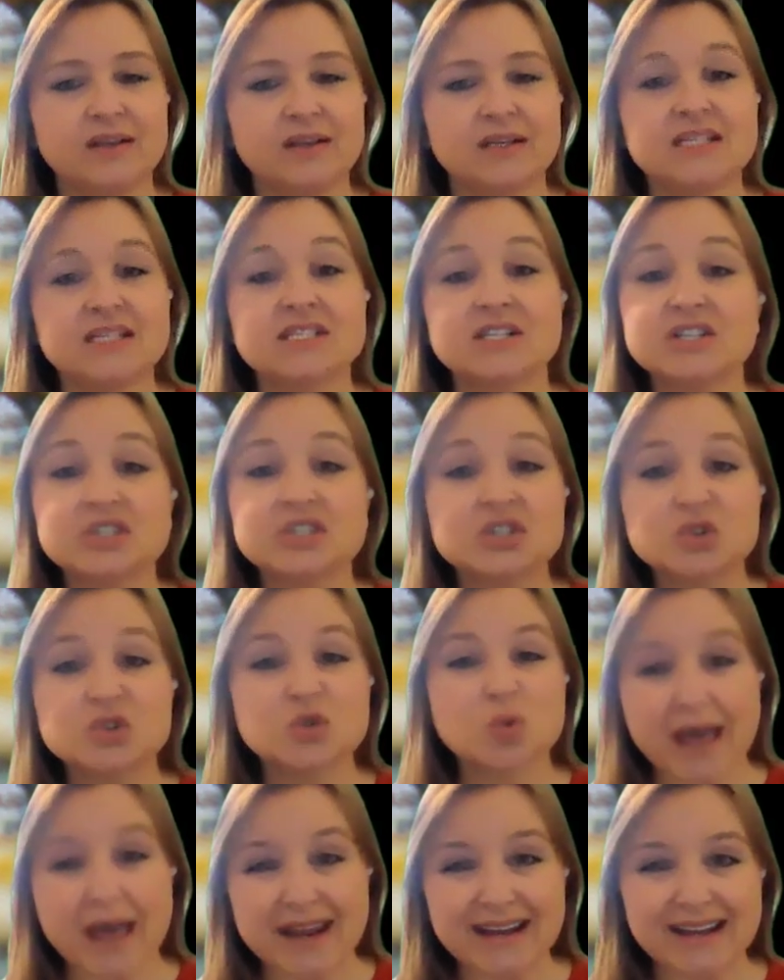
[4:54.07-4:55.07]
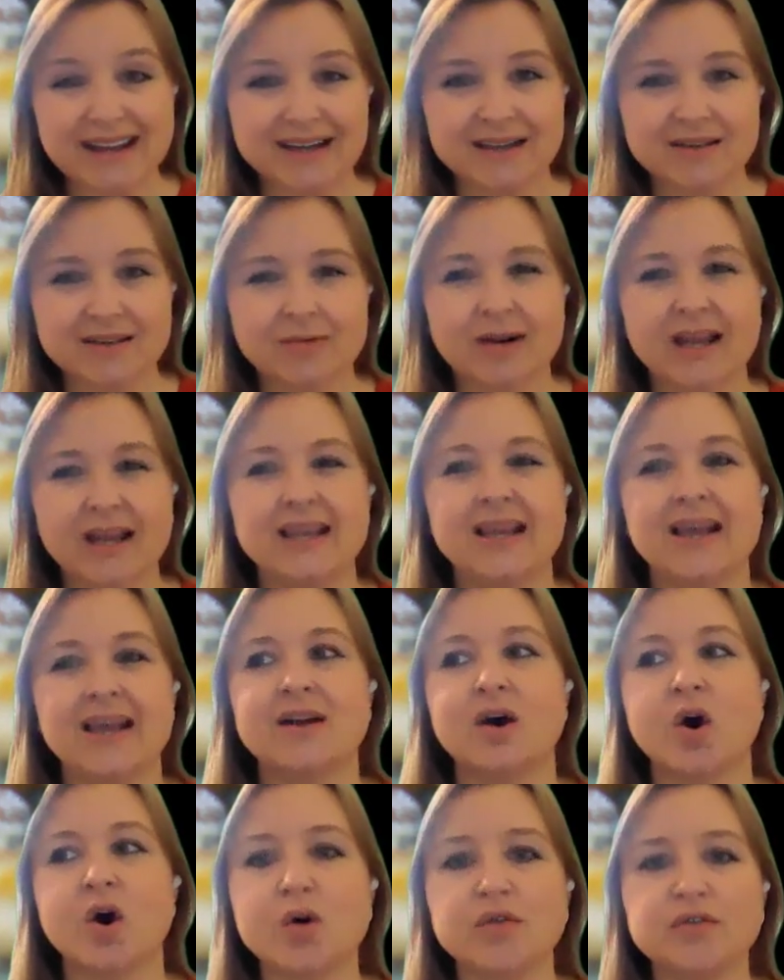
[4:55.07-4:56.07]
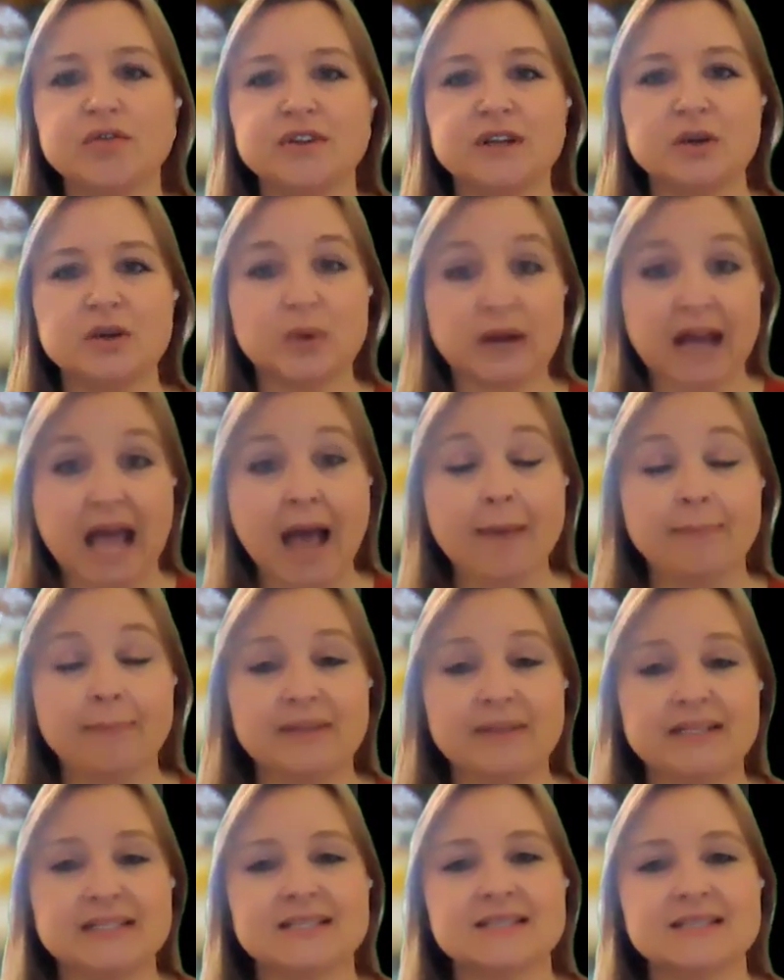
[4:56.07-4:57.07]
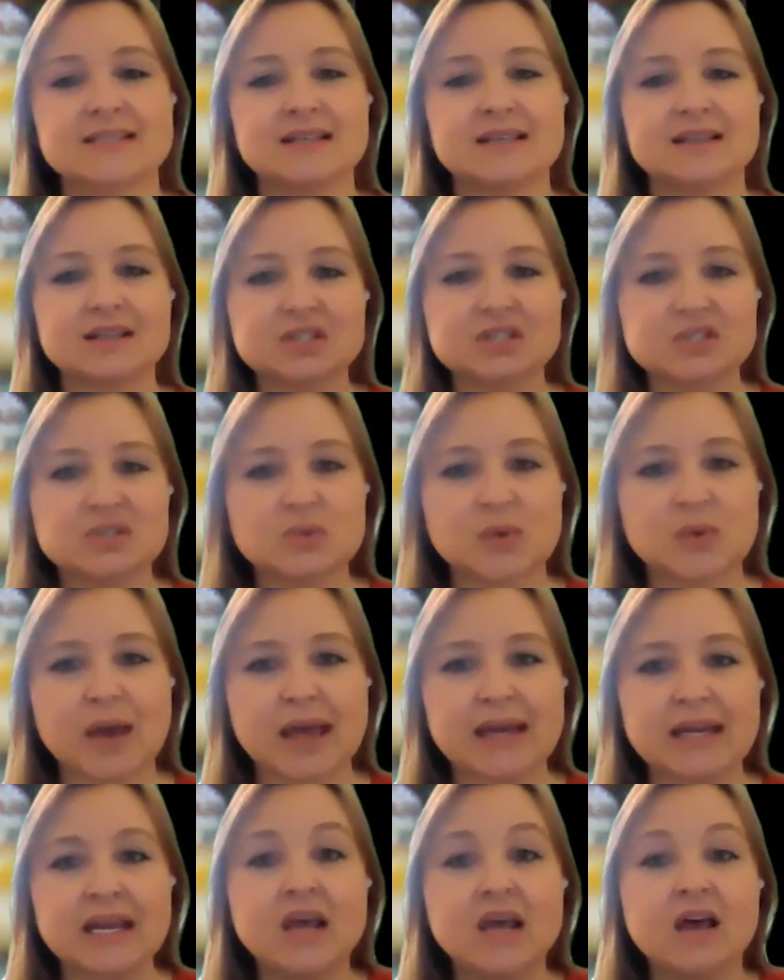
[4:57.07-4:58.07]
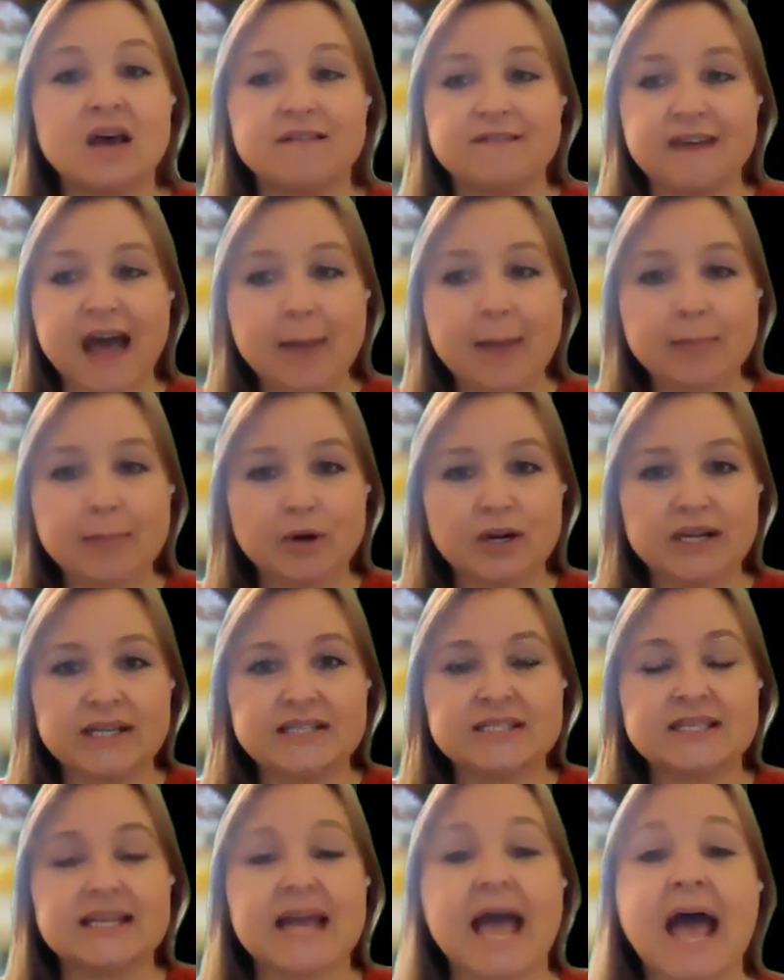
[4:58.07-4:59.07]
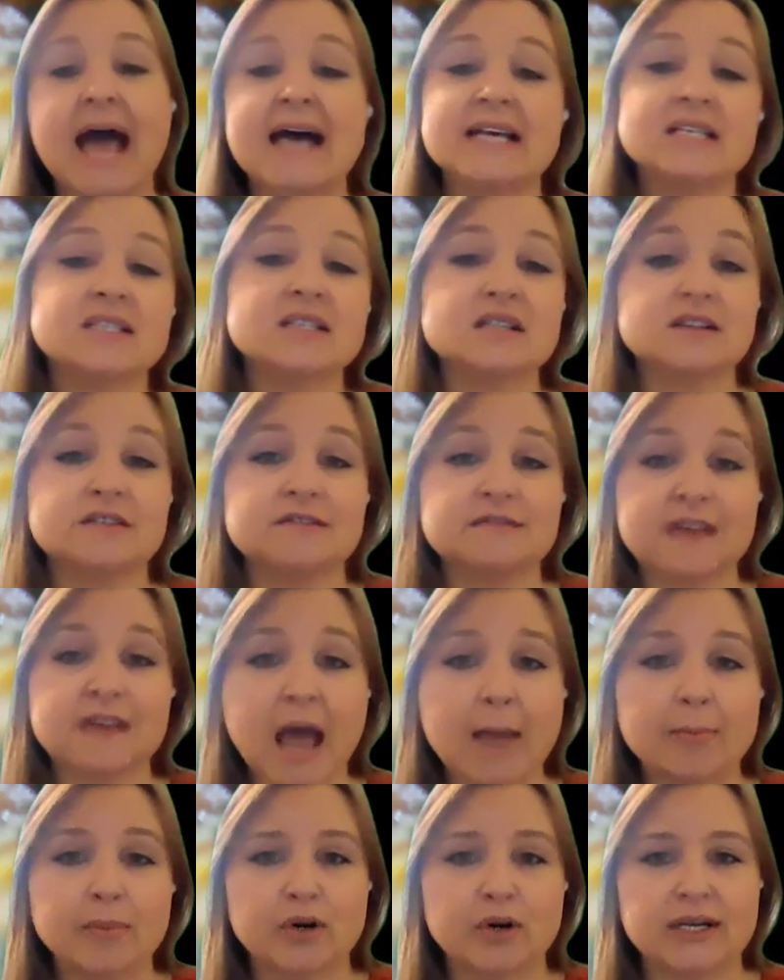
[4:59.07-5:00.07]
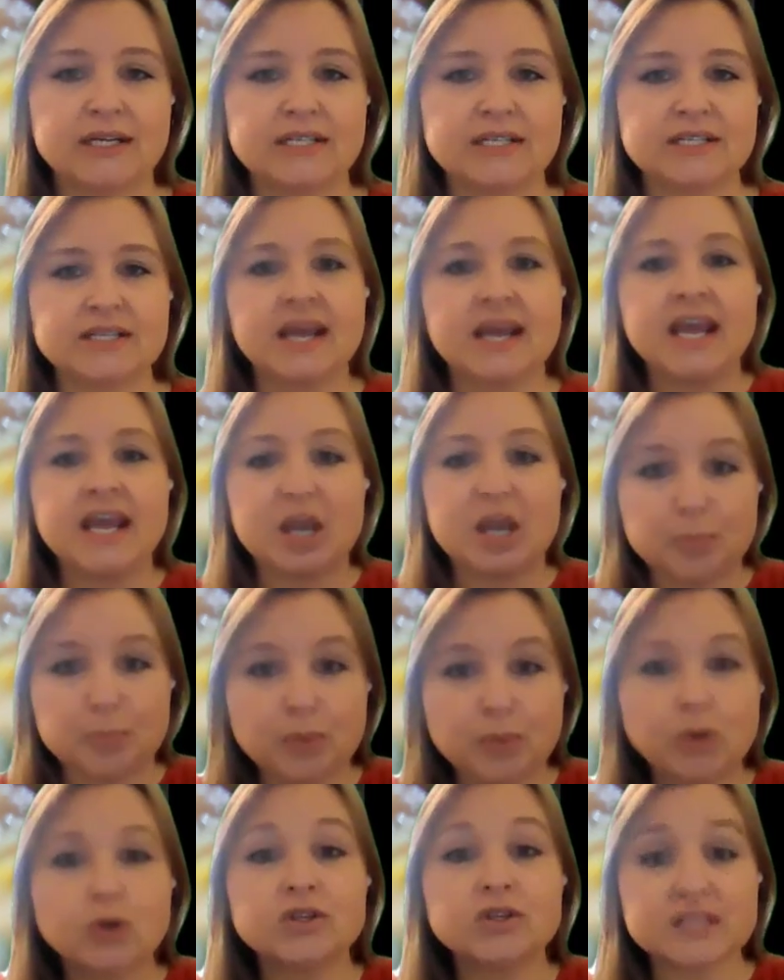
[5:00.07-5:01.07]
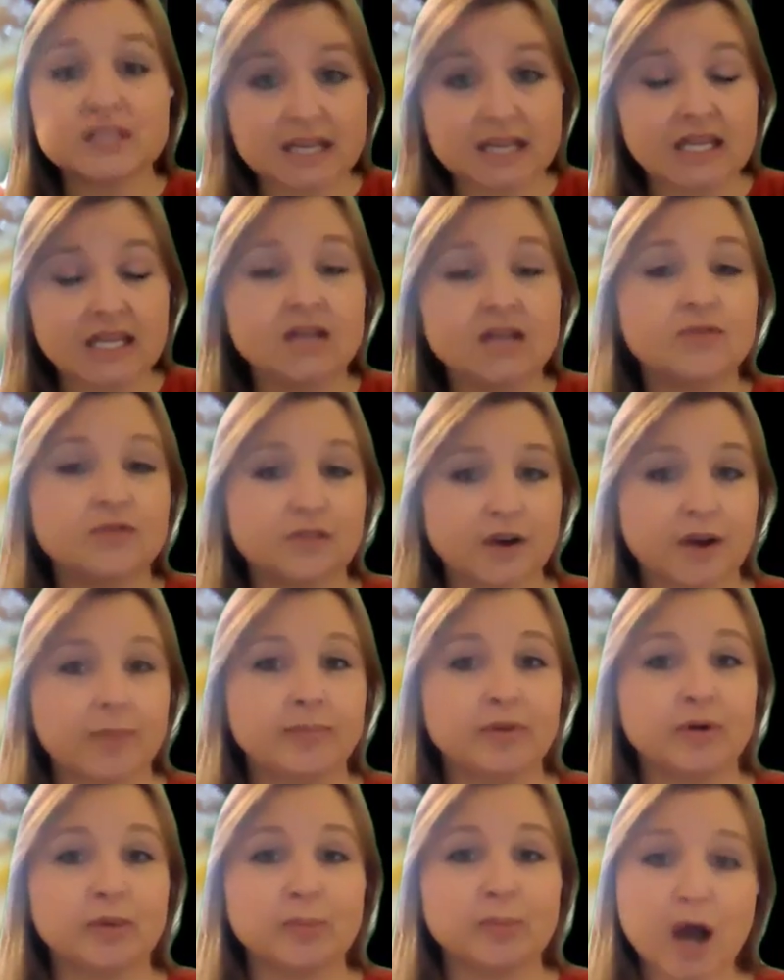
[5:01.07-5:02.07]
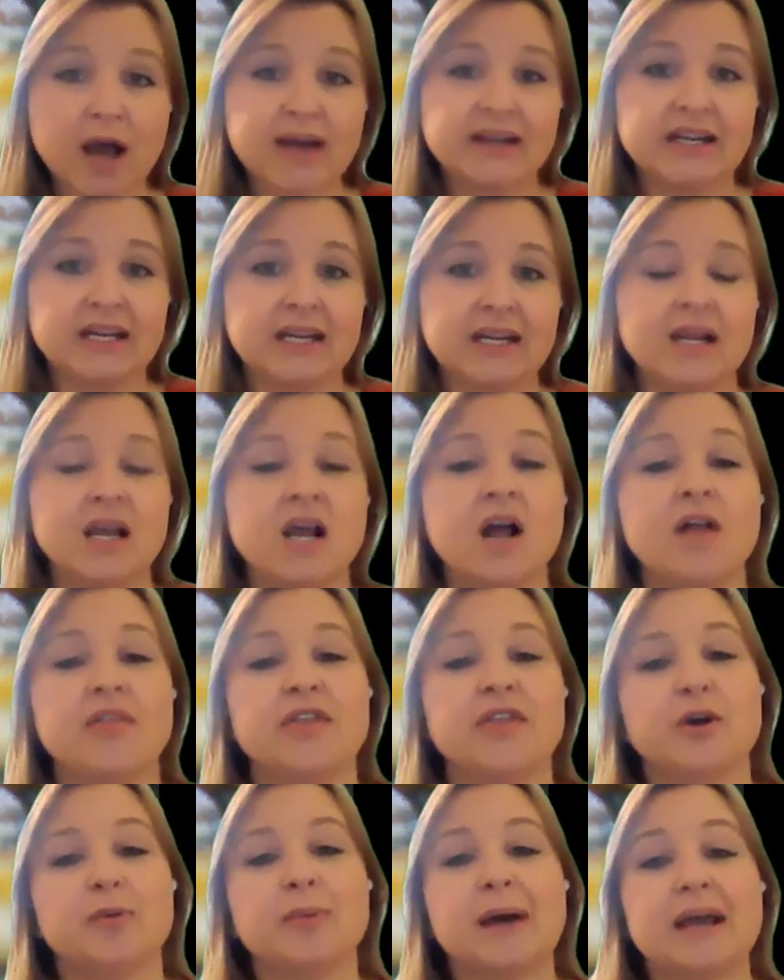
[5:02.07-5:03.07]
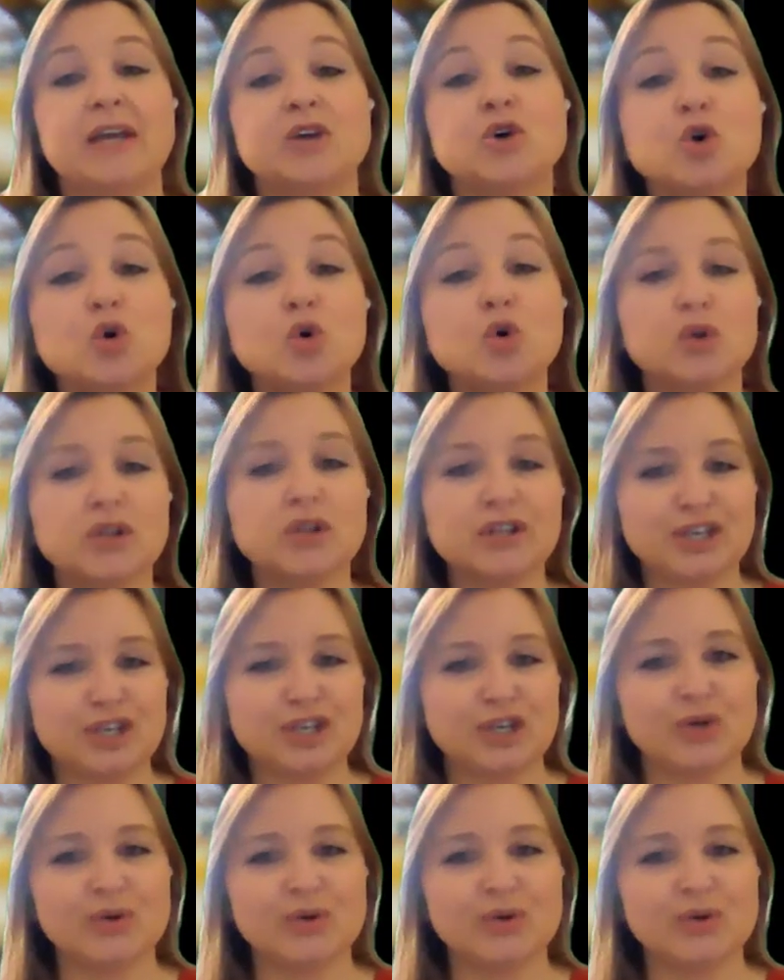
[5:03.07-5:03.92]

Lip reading: it starts sweating, right? And hopefully what happens is that the sweat evaporates, and as it evaporates, it pulls heat from your body, thereby cooling